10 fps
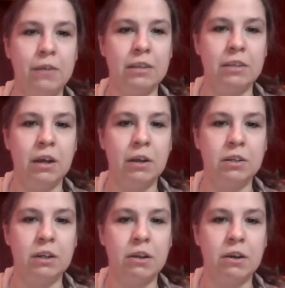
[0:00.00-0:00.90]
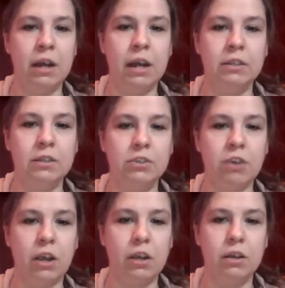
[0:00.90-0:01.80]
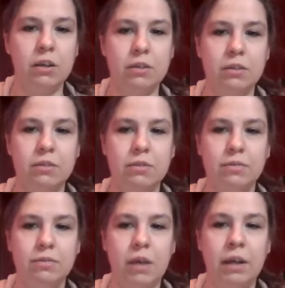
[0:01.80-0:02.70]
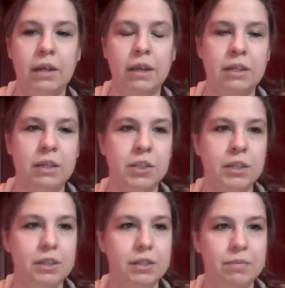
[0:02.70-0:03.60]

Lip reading: That's the heart chakra, unstruck. Unconditioned.